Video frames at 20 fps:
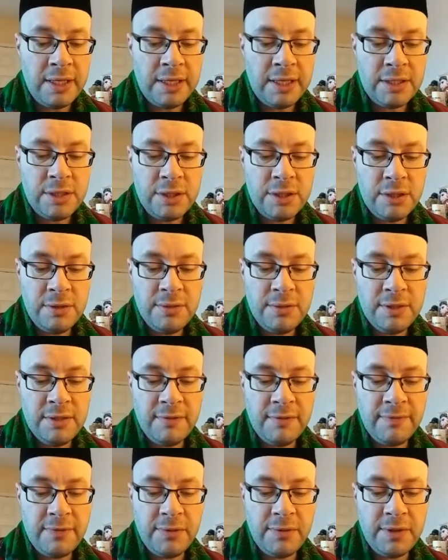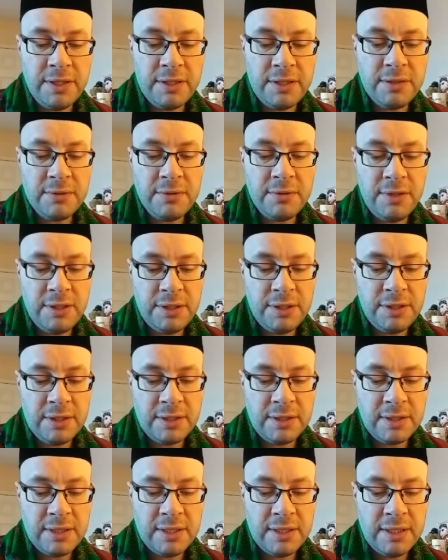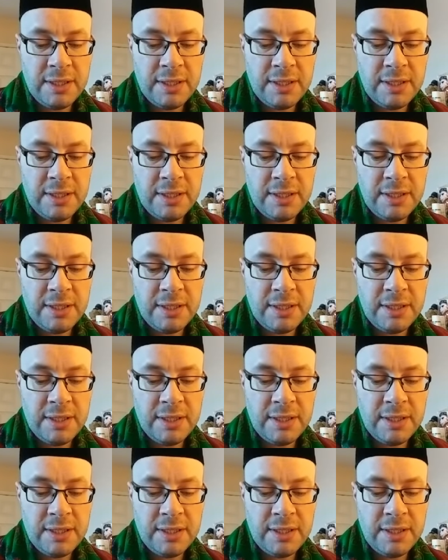has chosen for his creatures,